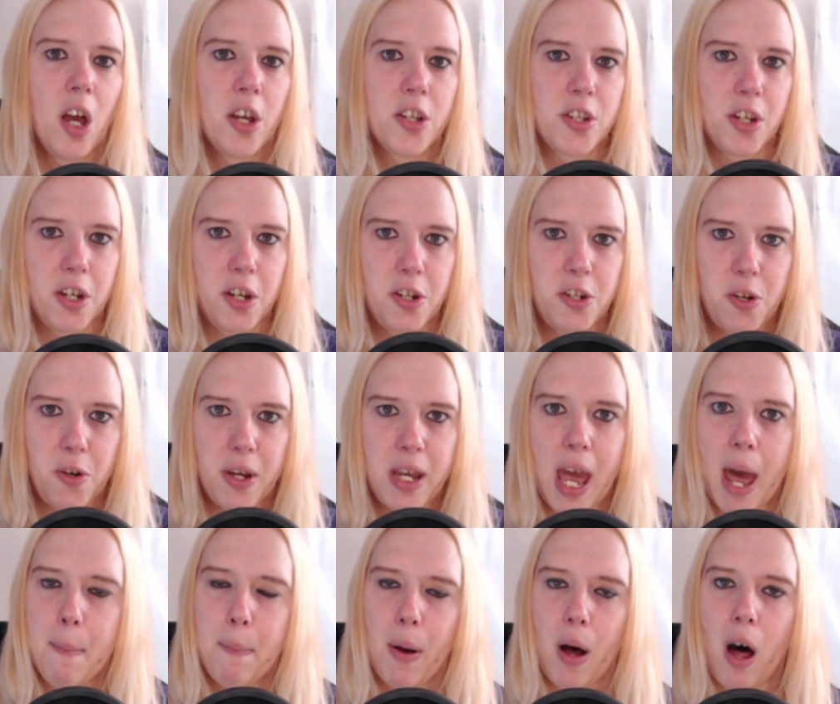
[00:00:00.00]
So you do
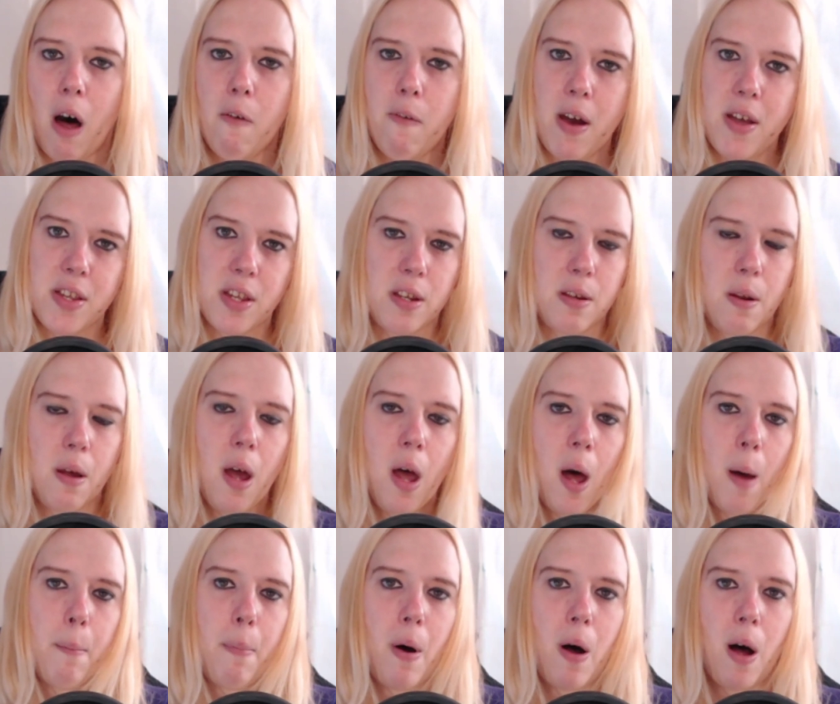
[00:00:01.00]
get part resin,
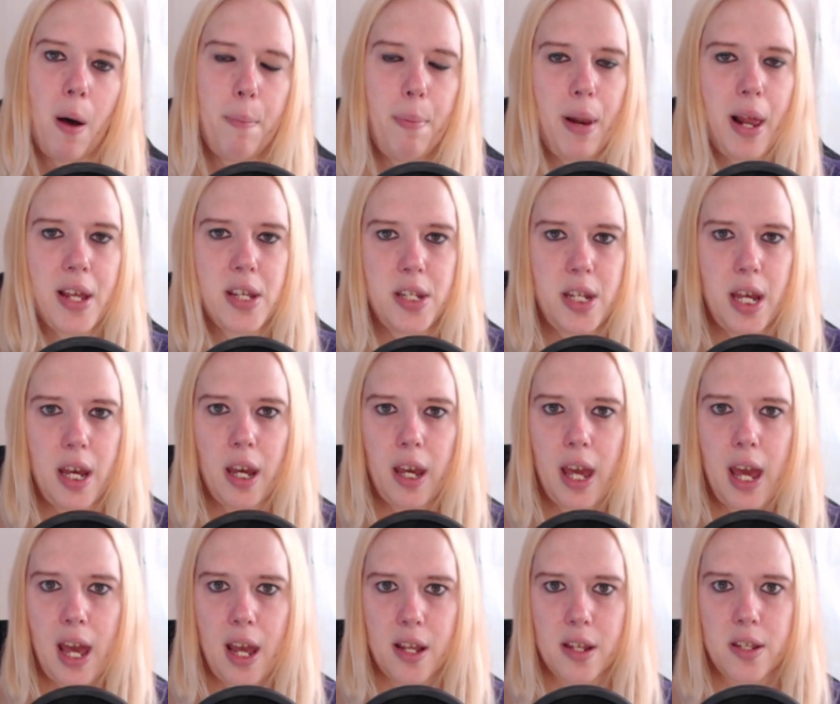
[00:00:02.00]
part plastic
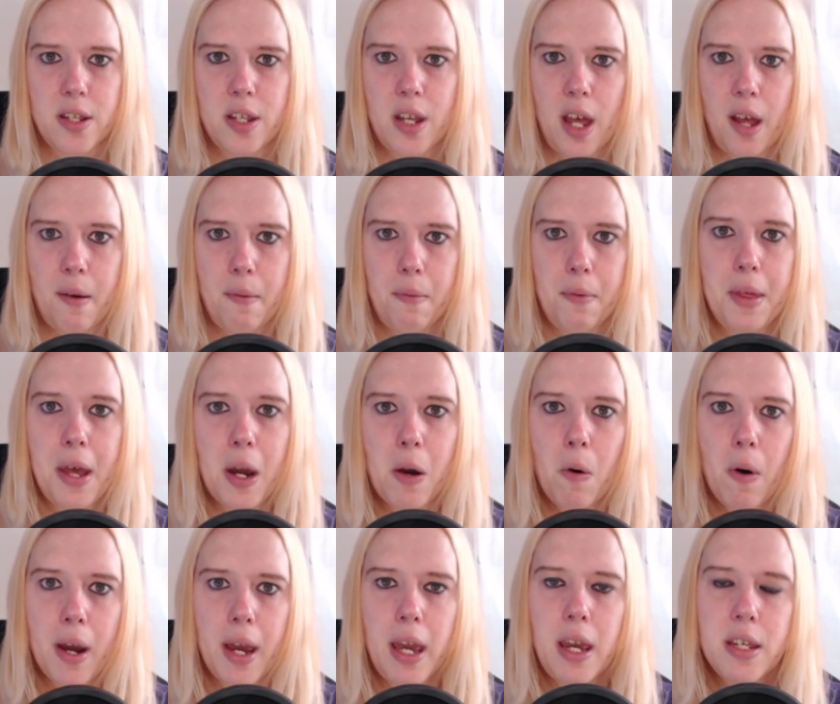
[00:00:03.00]
kits. They're
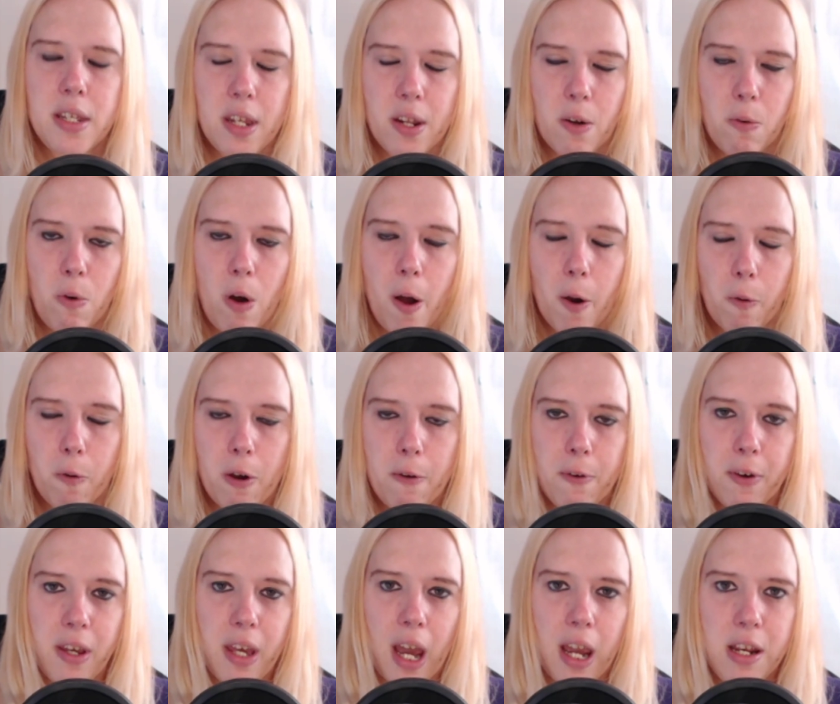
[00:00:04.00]
quite easy to work with.
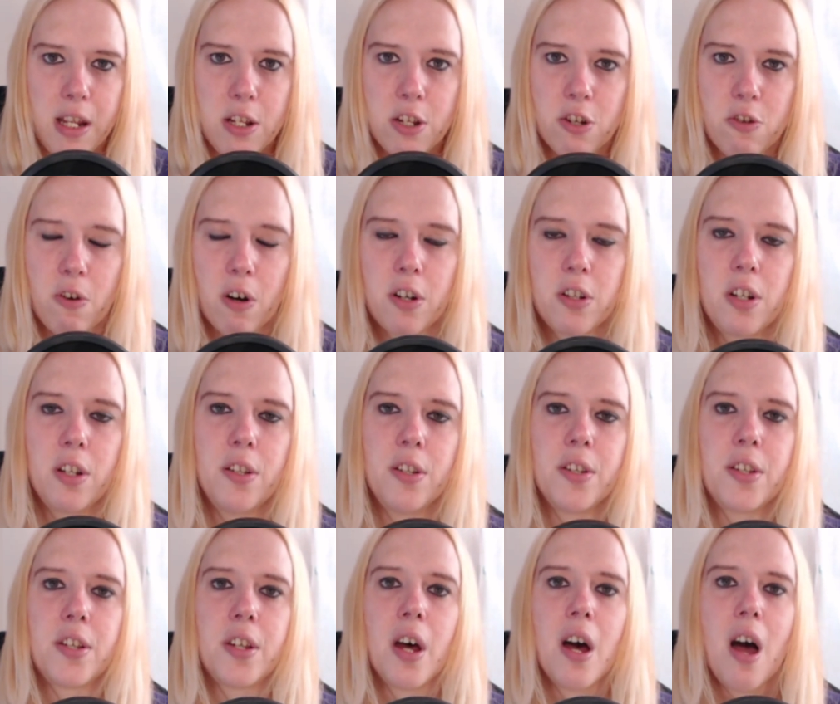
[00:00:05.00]
Again,
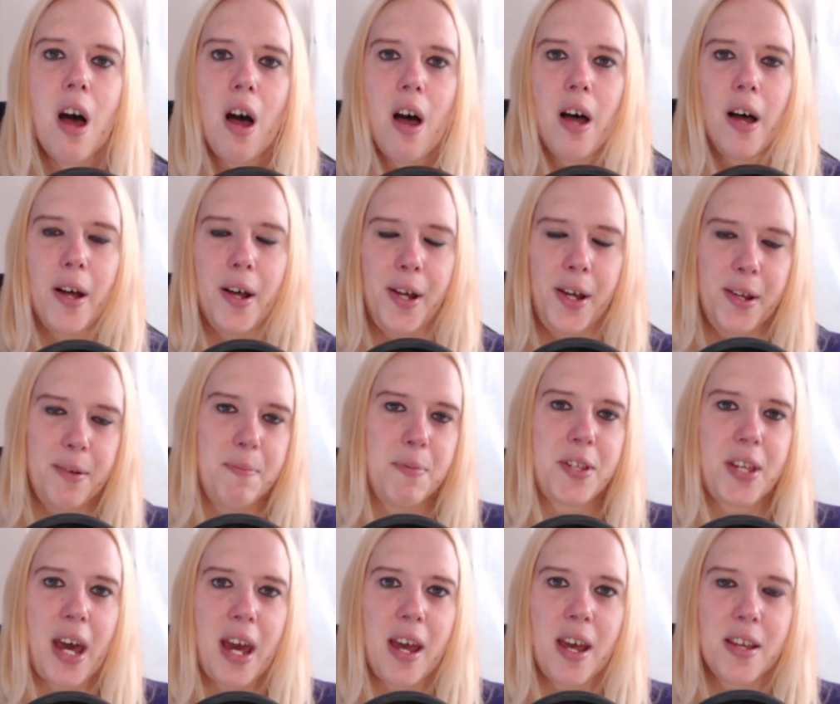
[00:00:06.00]
instructions
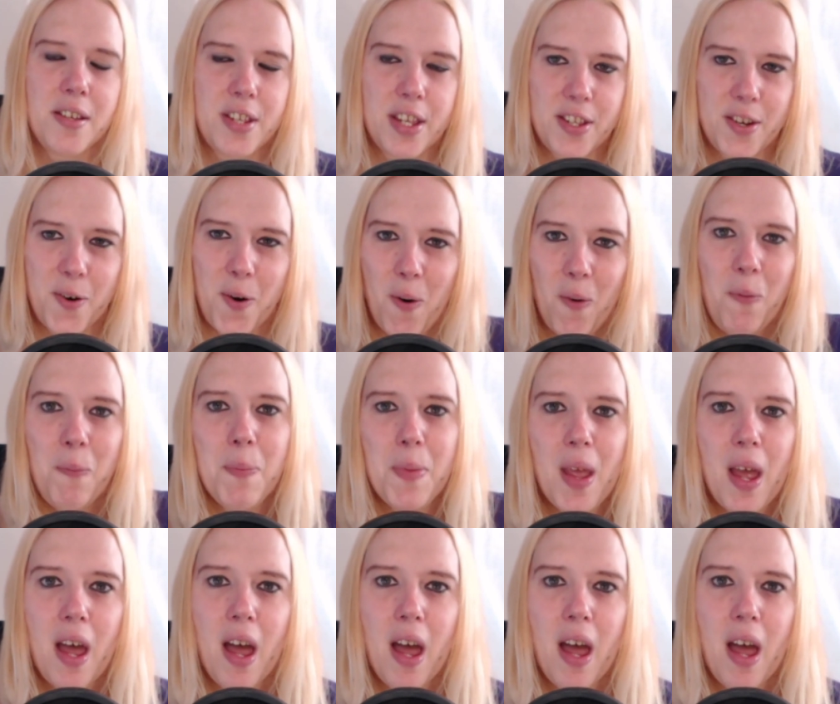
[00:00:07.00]
says it all.